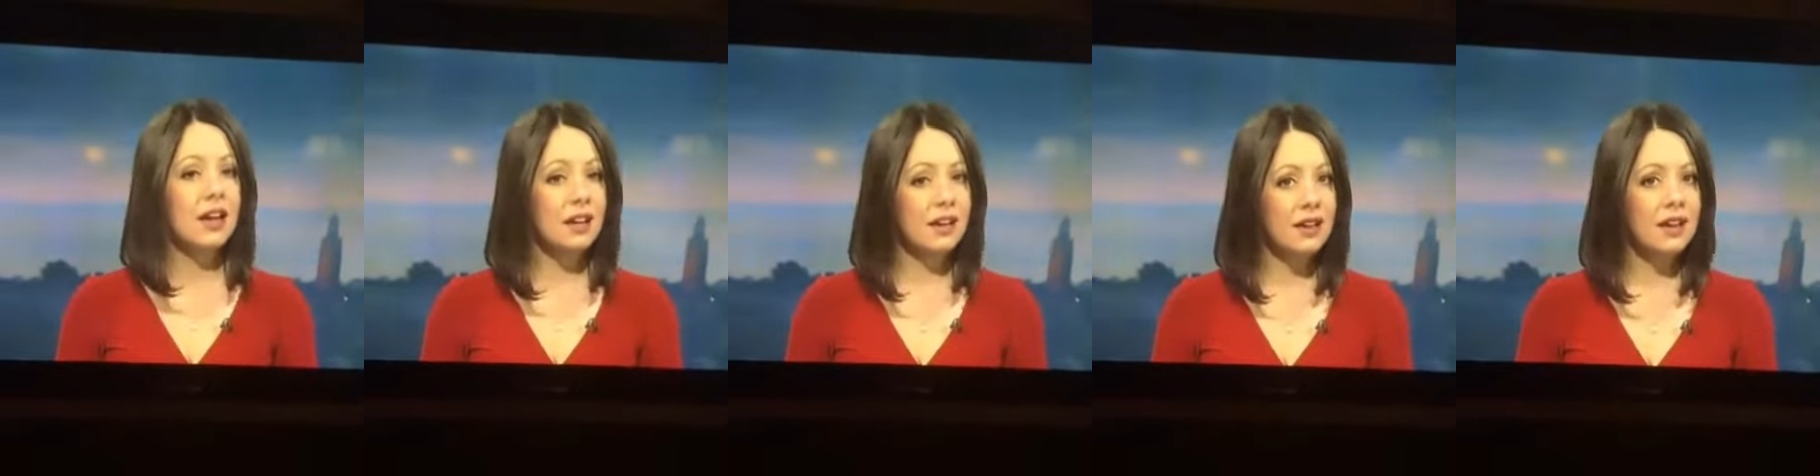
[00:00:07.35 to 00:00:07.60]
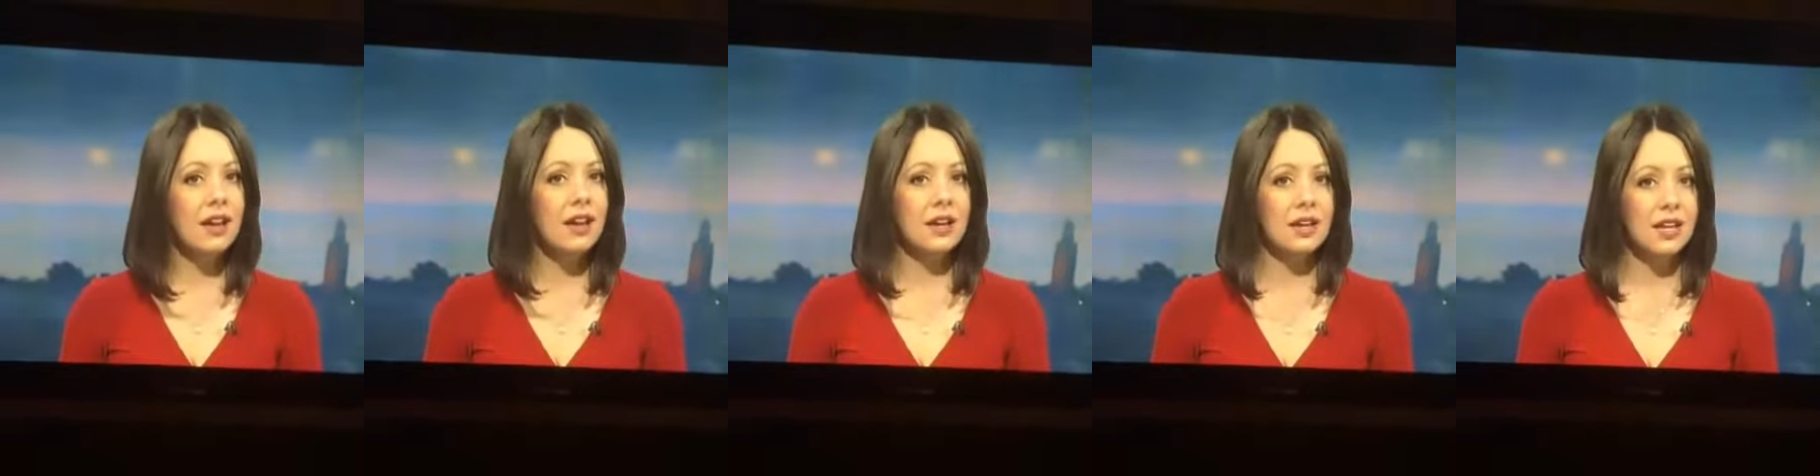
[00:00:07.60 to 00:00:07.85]

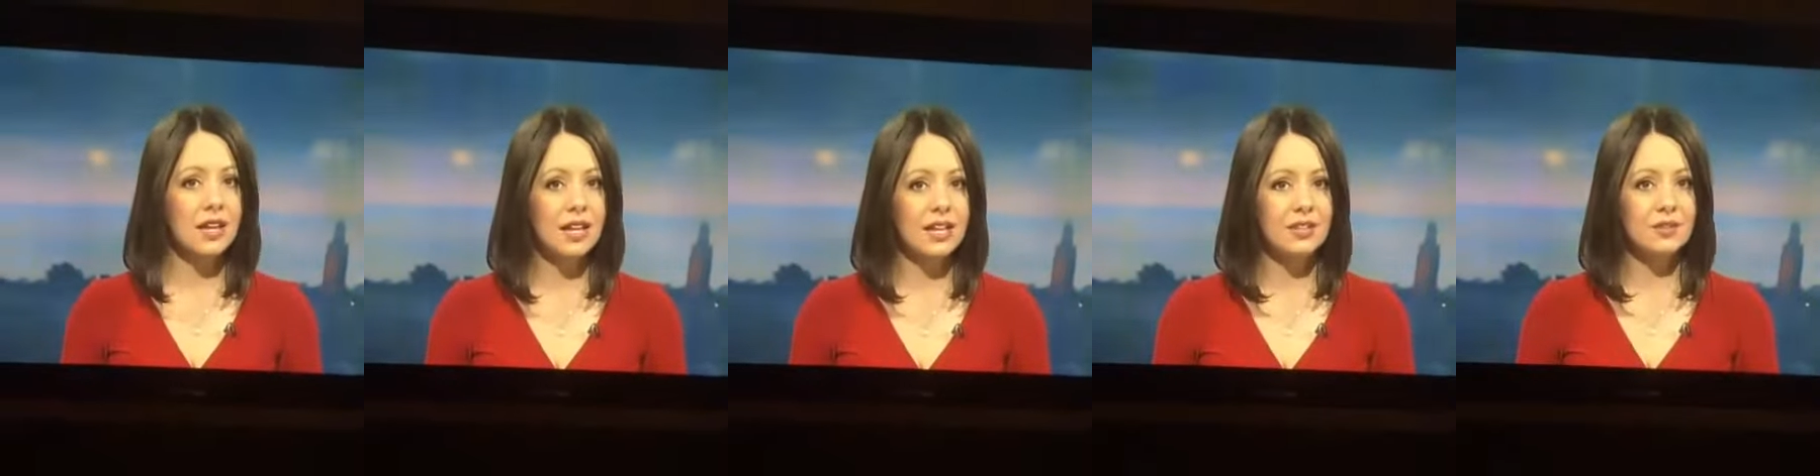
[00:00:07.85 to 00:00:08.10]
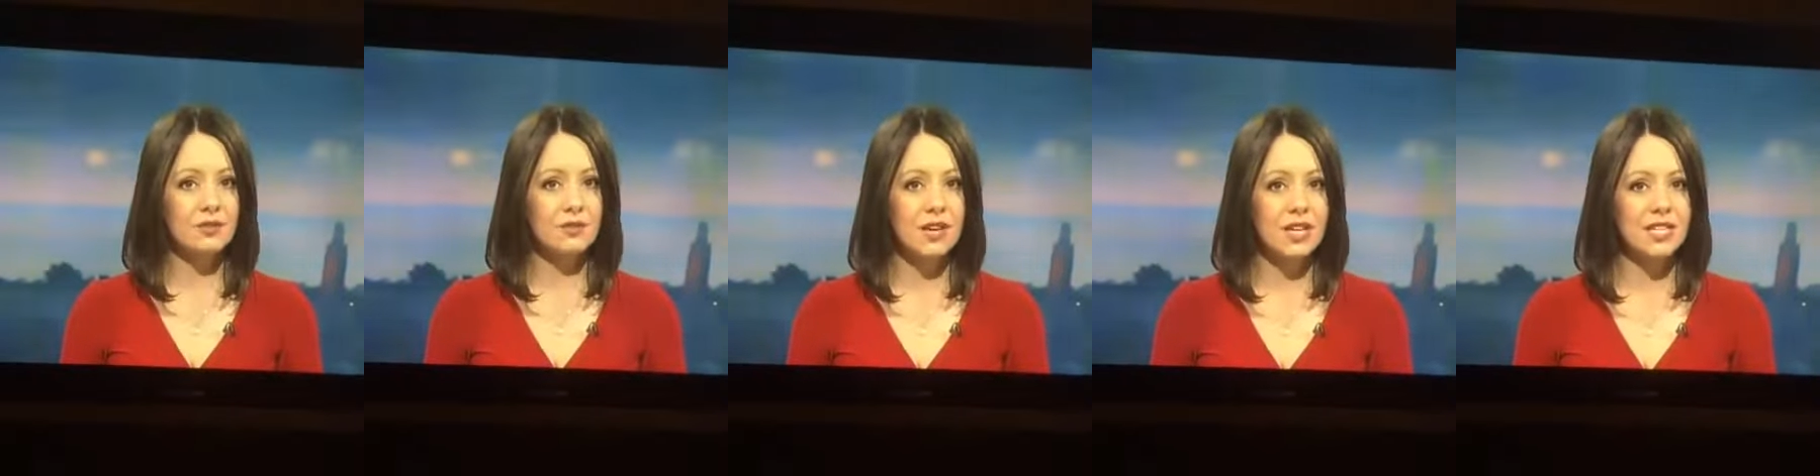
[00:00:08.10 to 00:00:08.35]

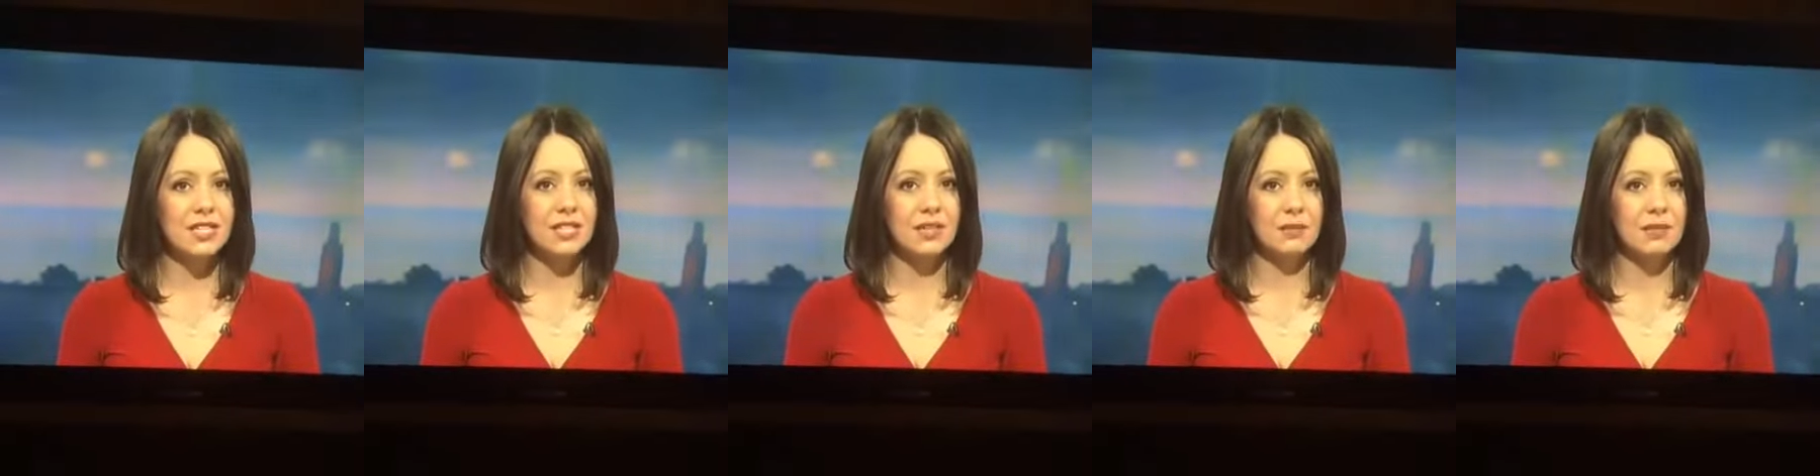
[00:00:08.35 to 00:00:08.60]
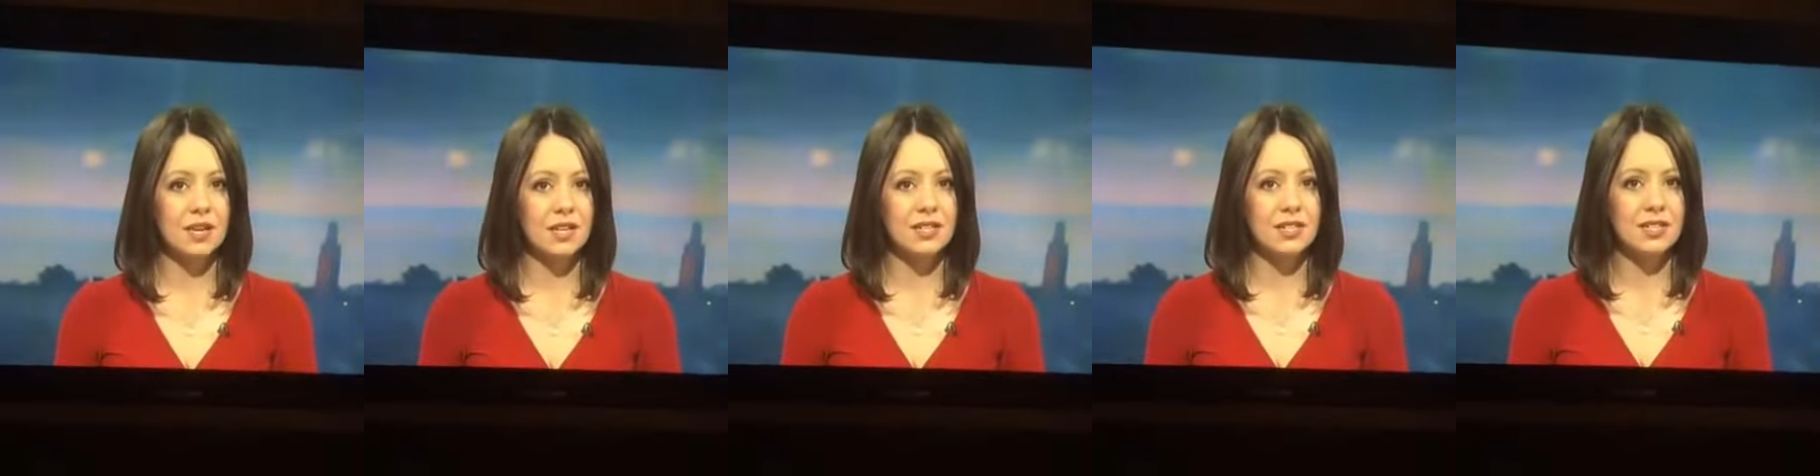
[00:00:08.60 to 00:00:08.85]
unluckiest racing
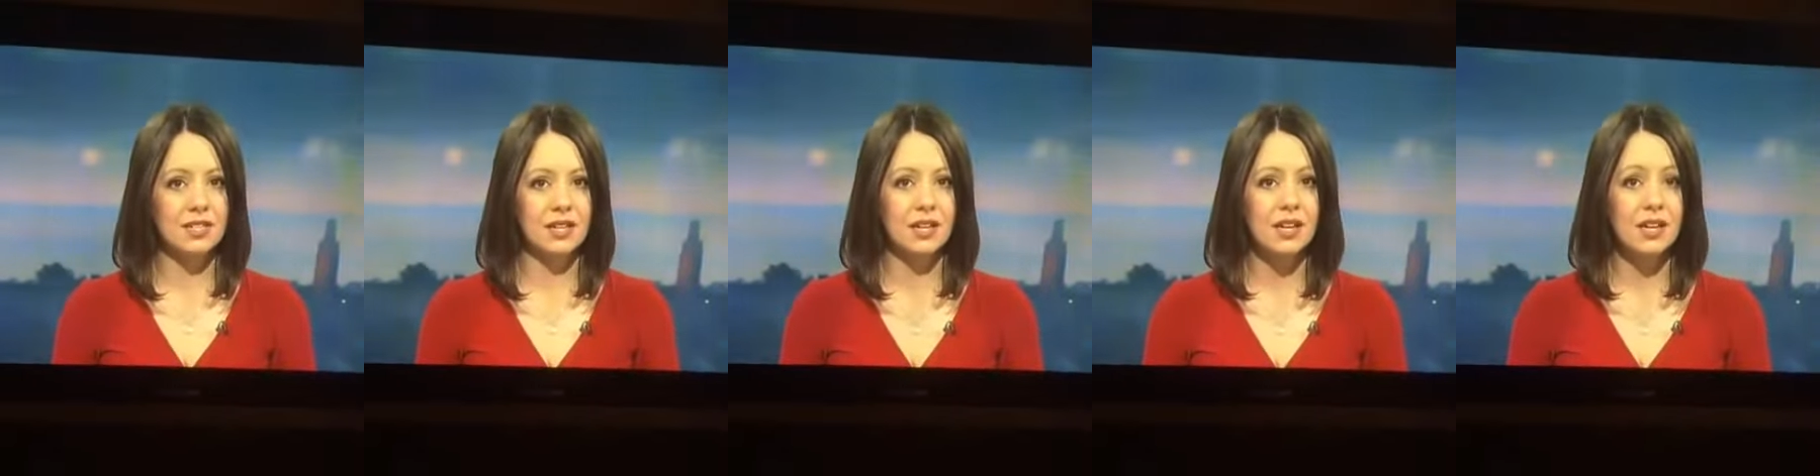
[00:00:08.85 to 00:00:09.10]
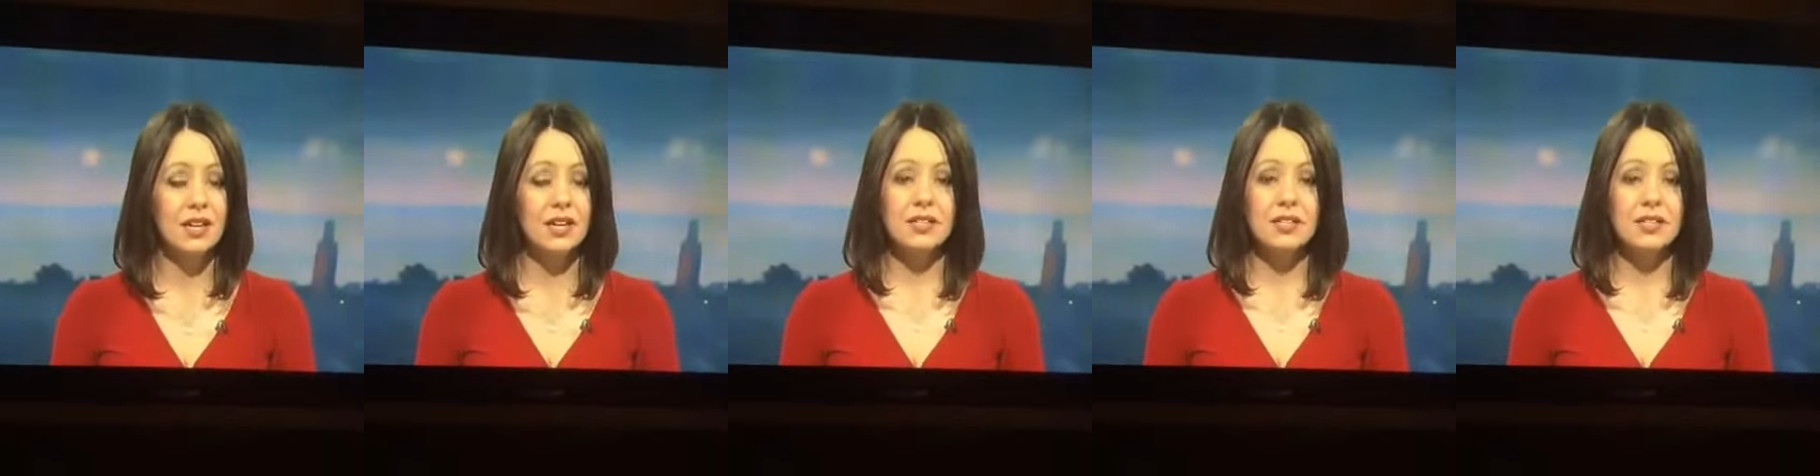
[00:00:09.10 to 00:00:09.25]
punter.